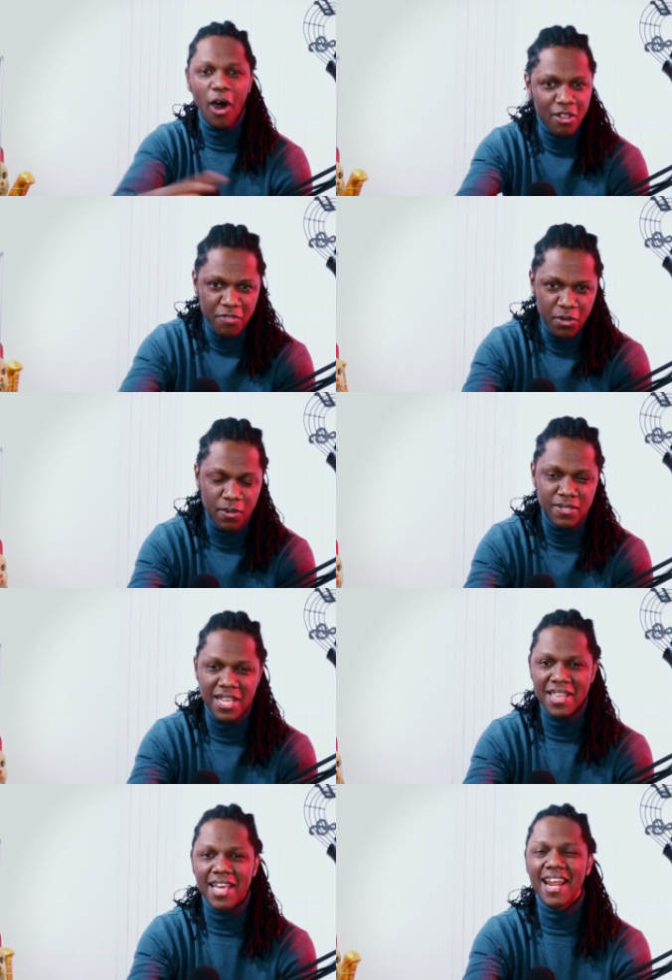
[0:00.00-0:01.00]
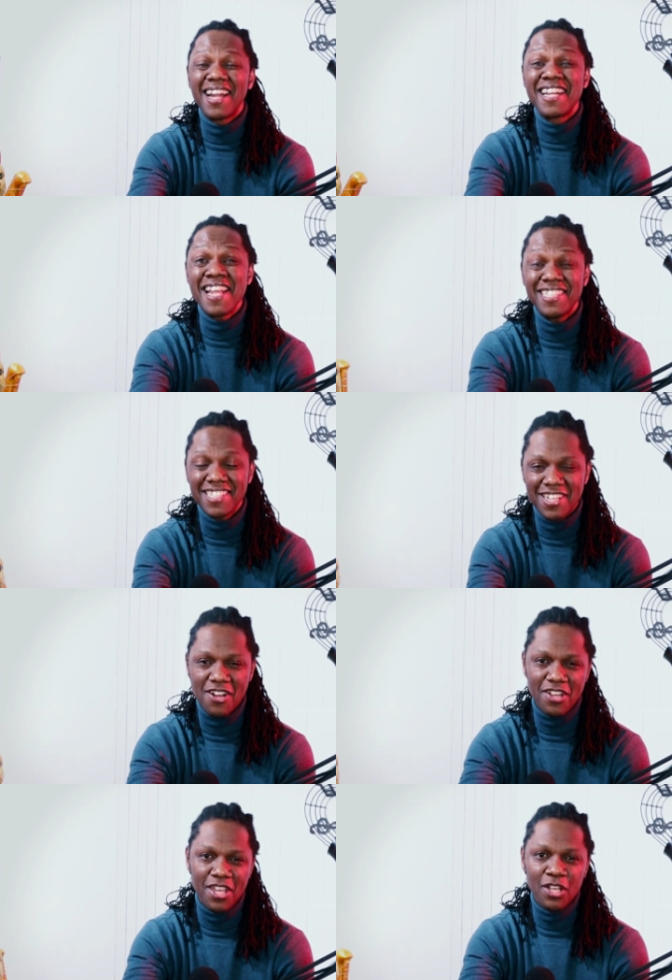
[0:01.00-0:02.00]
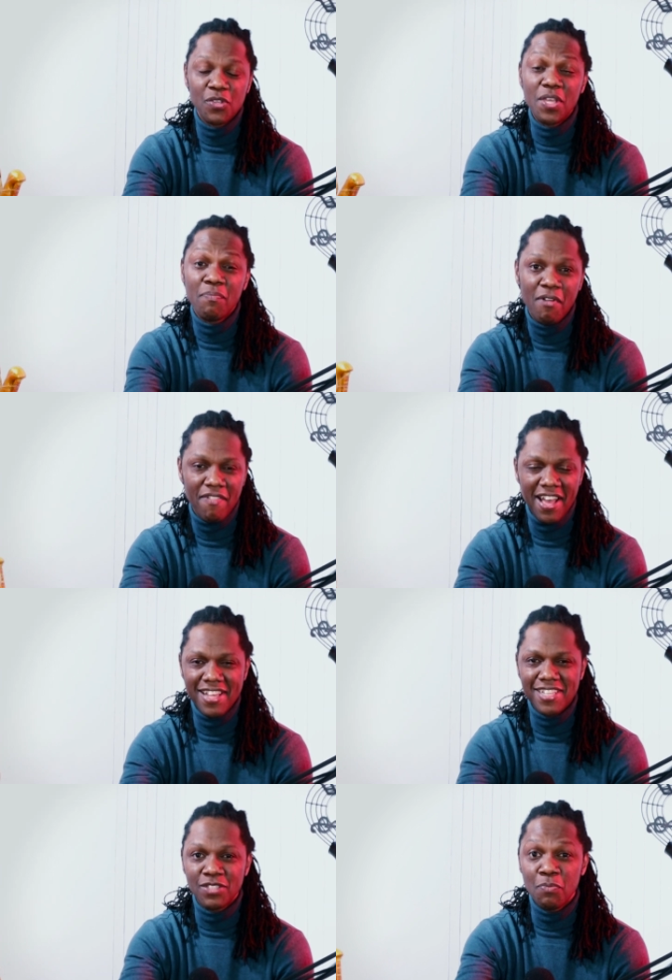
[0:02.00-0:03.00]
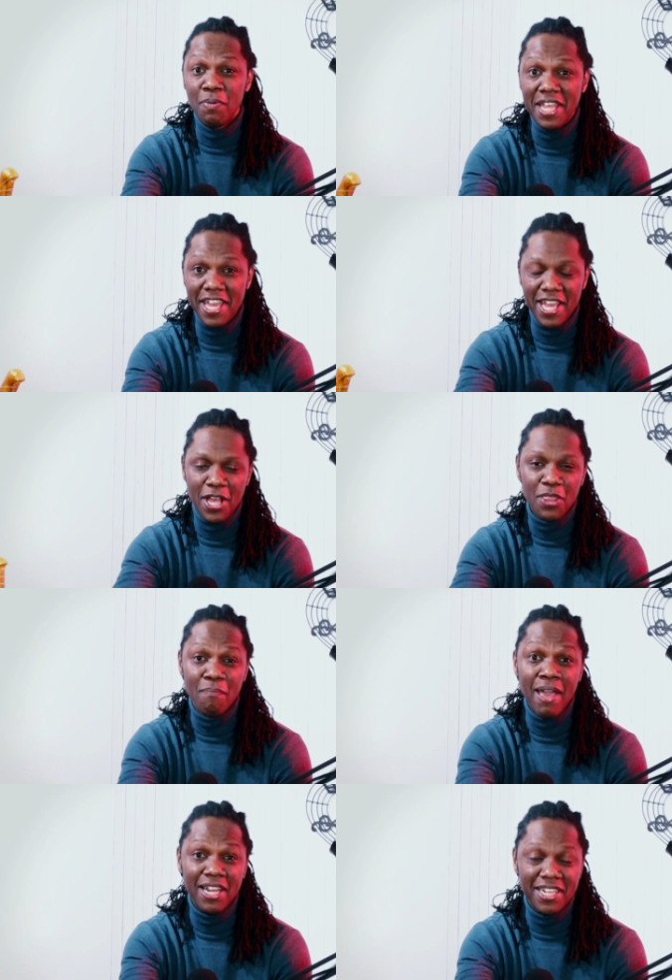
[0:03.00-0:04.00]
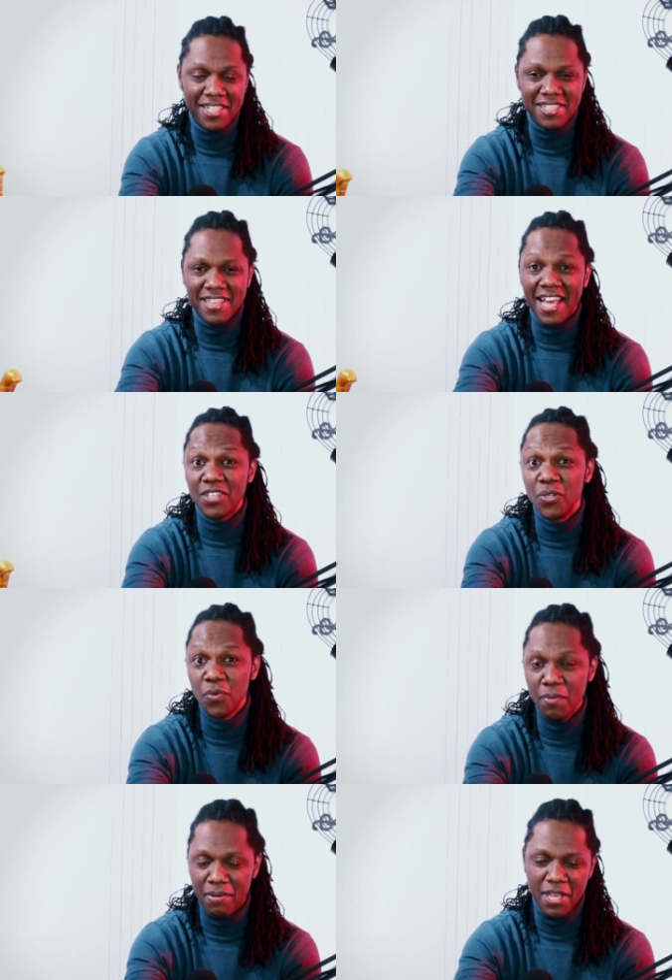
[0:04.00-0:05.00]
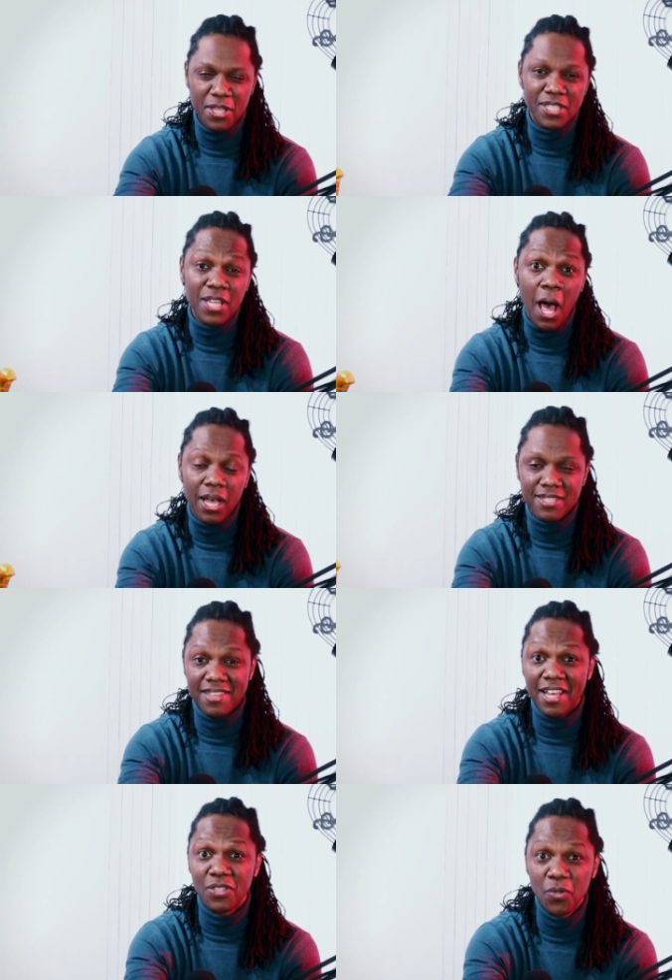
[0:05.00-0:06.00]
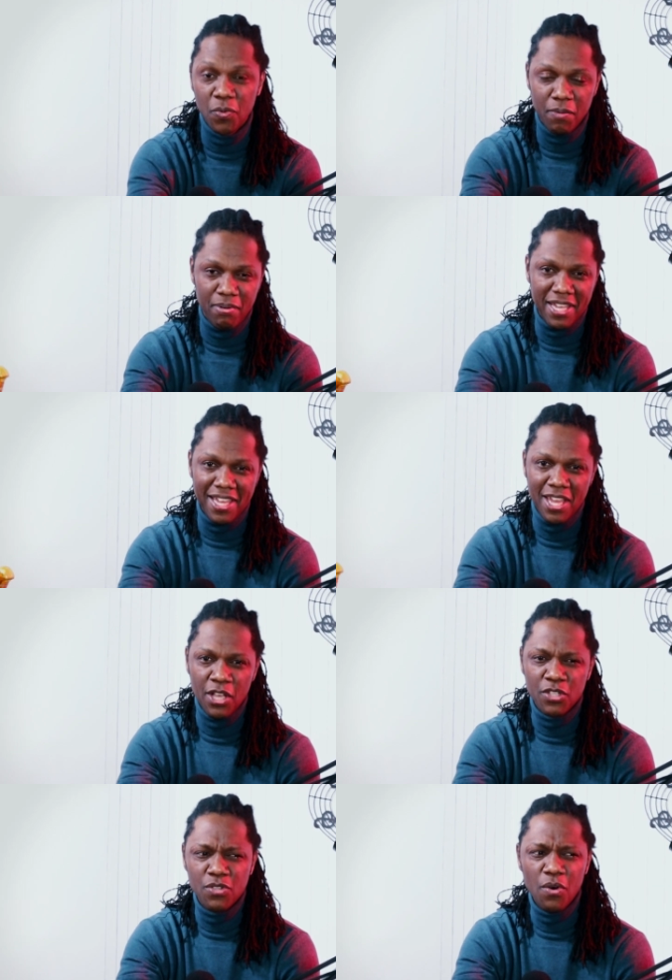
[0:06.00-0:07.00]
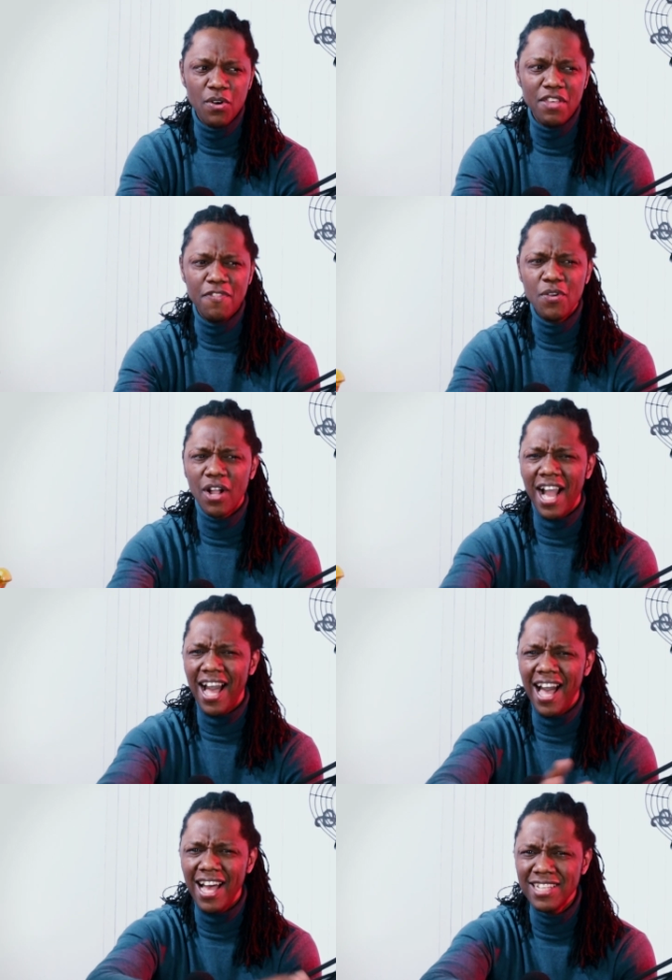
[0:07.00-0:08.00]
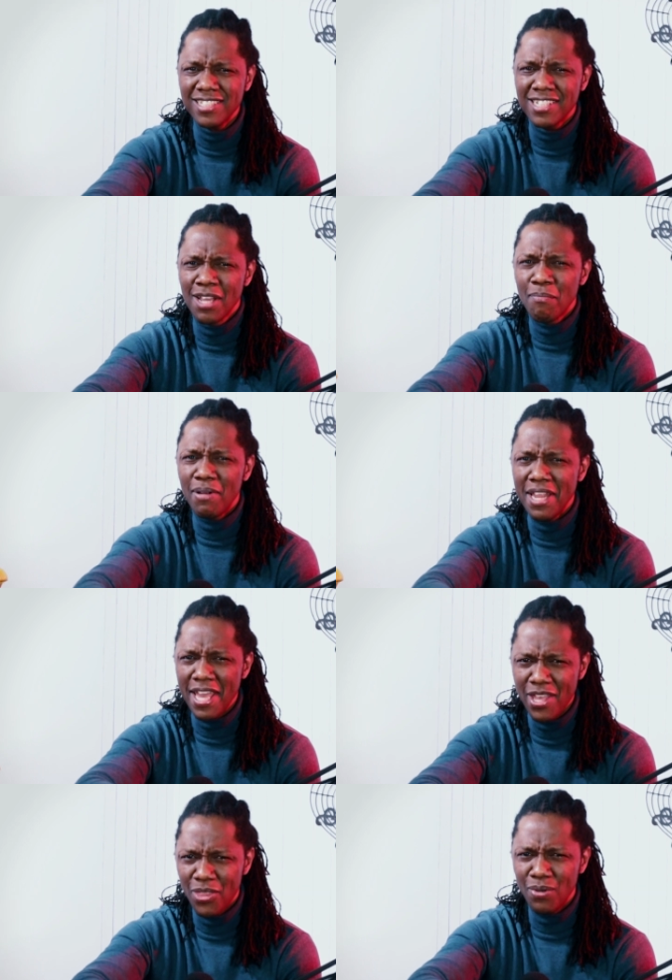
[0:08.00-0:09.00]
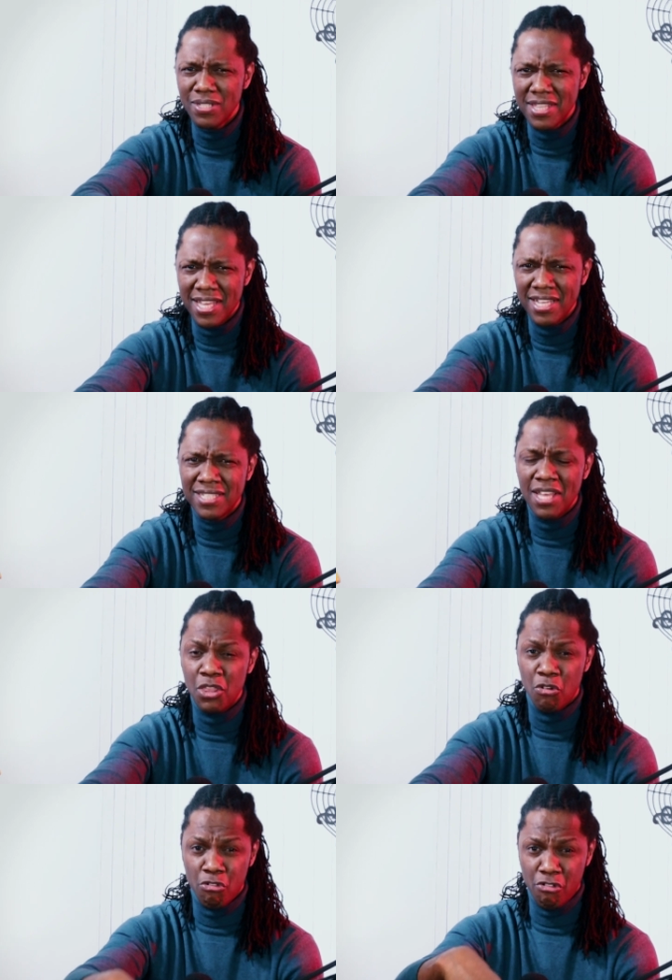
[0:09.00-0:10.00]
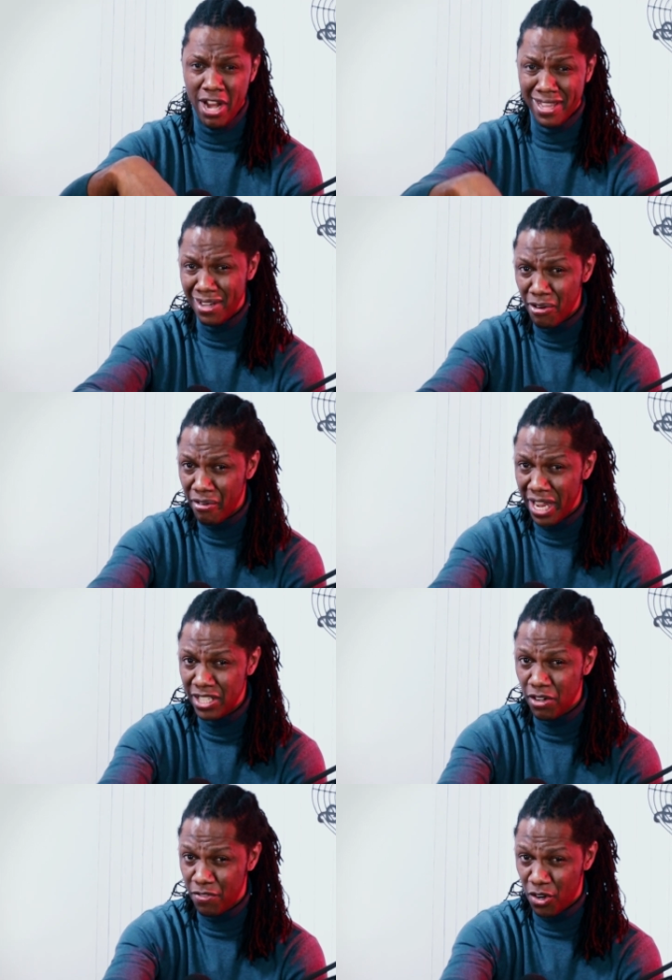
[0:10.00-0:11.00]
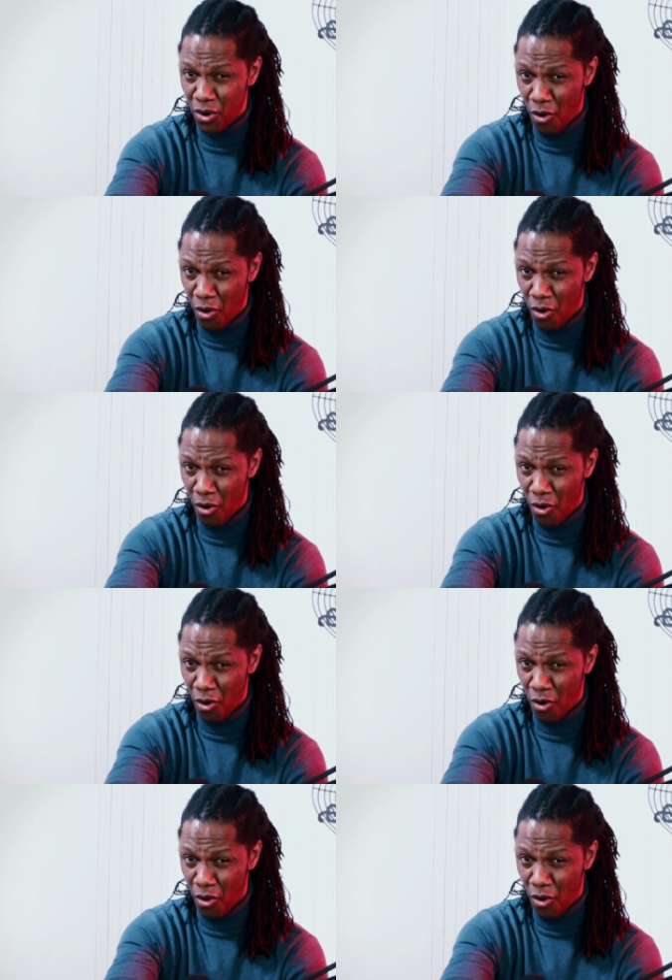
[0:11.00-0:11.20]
all of those that are necessary to improvise and to play the melodies that you will play, the songs that you will play. So if you can't play those things in the regular range of your